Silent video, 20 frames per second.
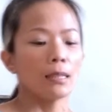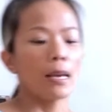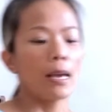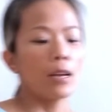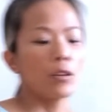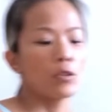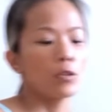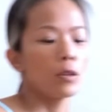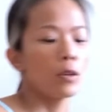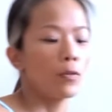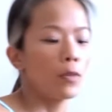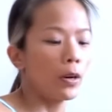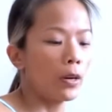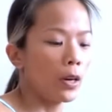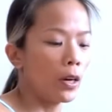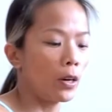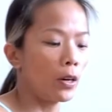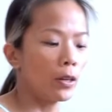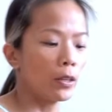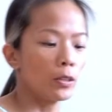actually very
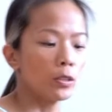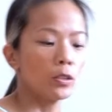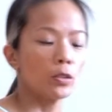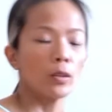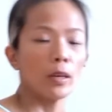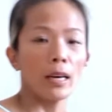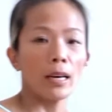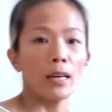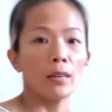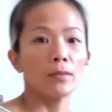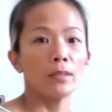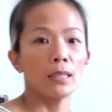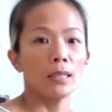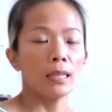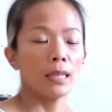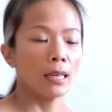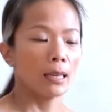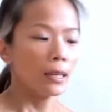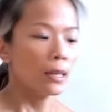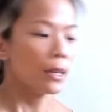hard to have the
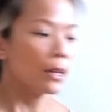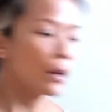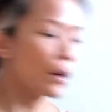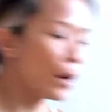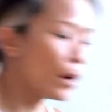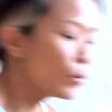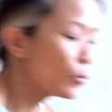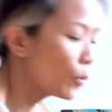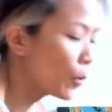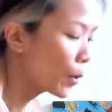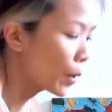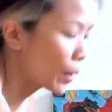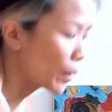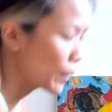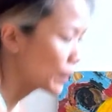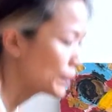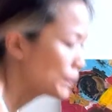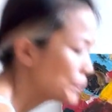forearm